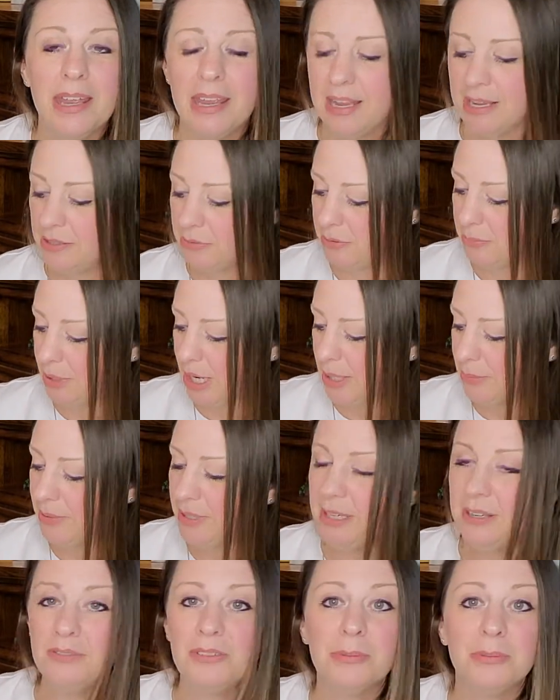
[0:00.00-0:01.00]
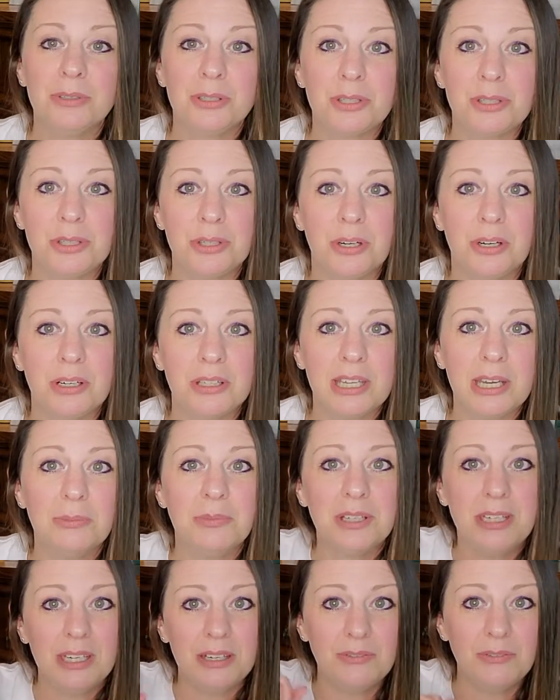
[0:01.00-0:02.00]
and they would probably give them the shirt they
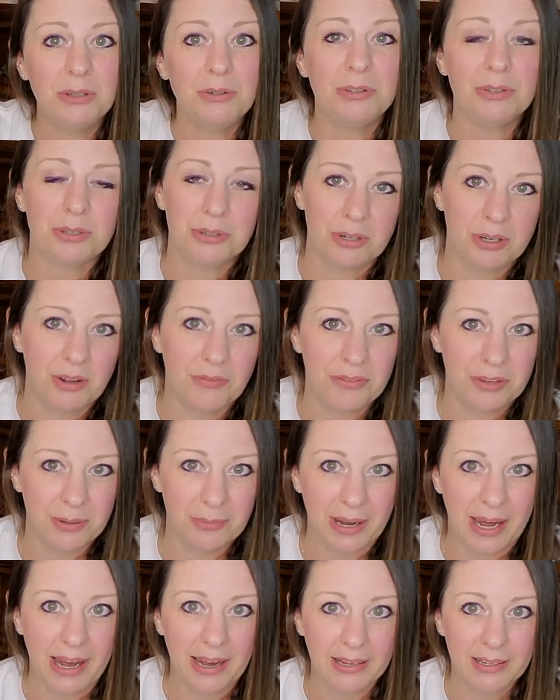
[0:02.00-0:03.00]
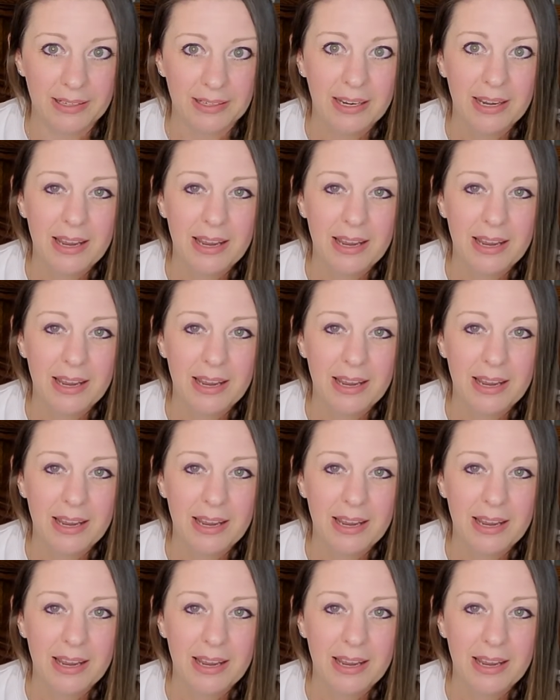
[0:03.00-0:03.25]
would give you the shirt off their back